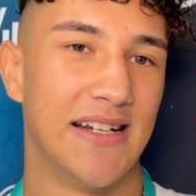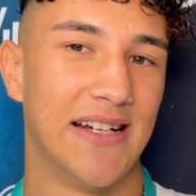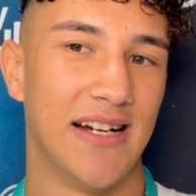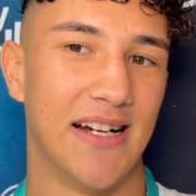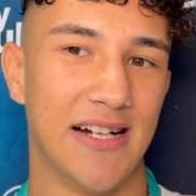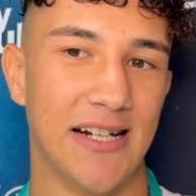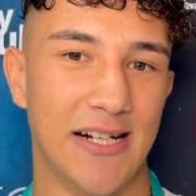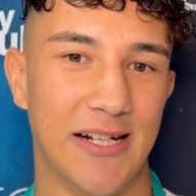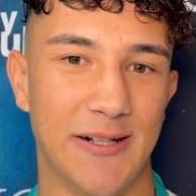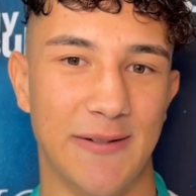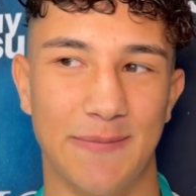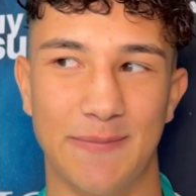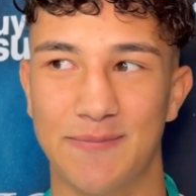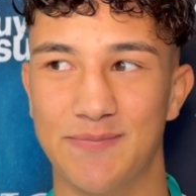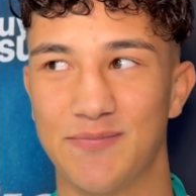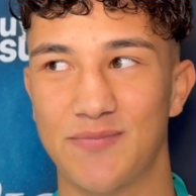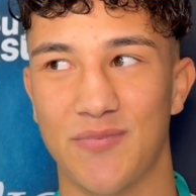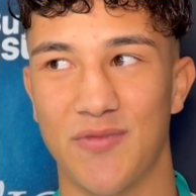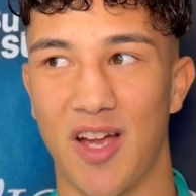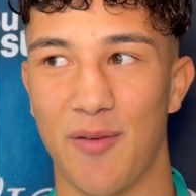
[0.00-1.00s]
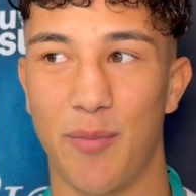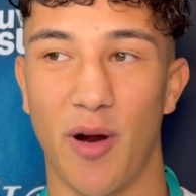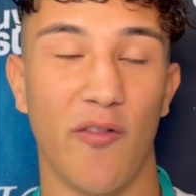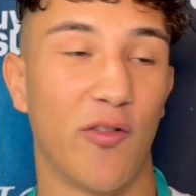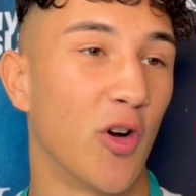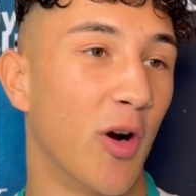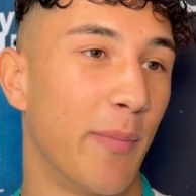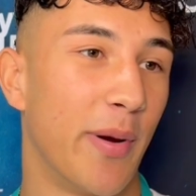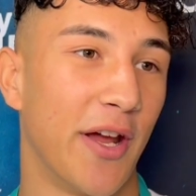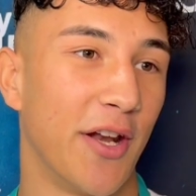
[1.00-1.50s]
They both
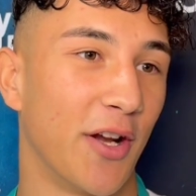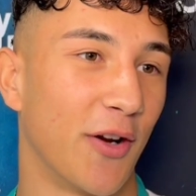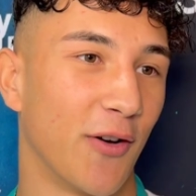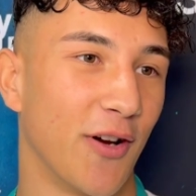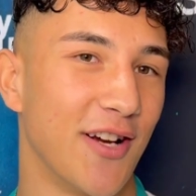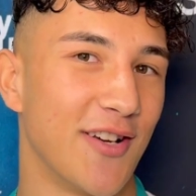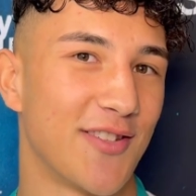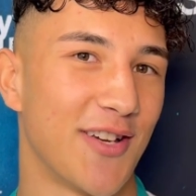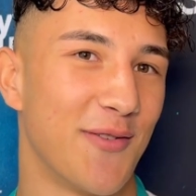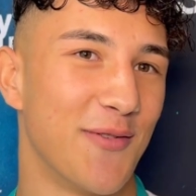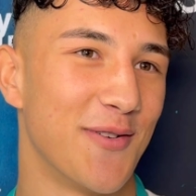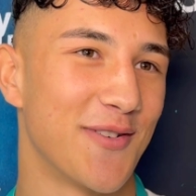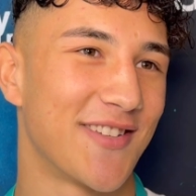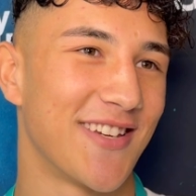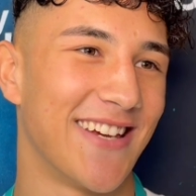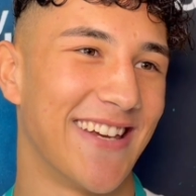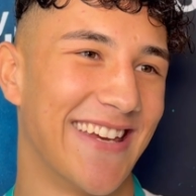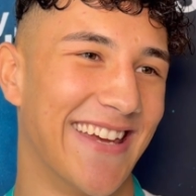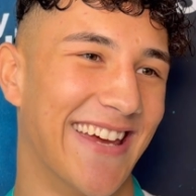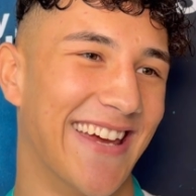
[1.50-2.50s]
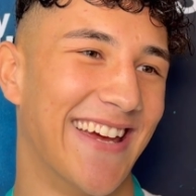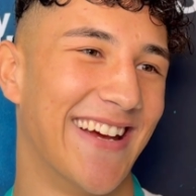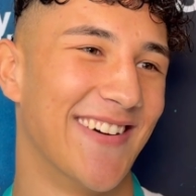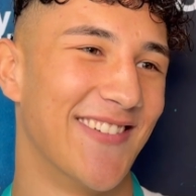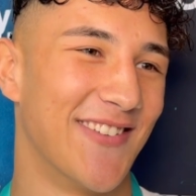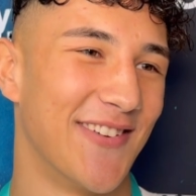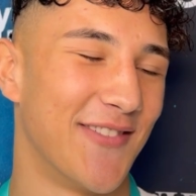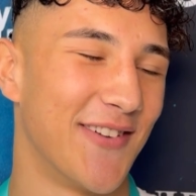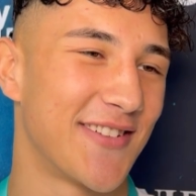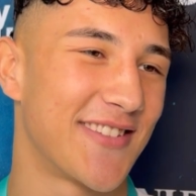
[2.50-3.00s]
got pedigree, so we'll see.
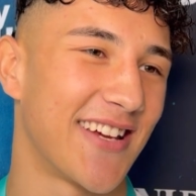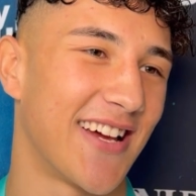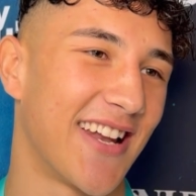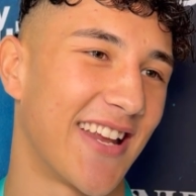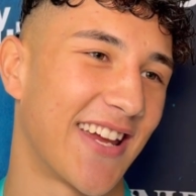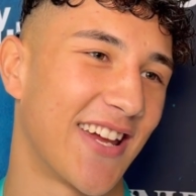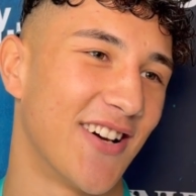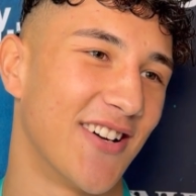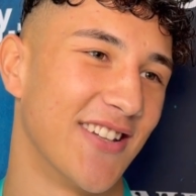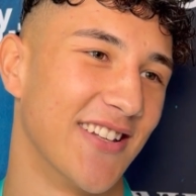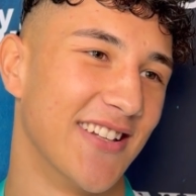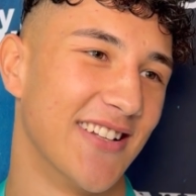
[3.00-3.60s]
we'll see how they get on.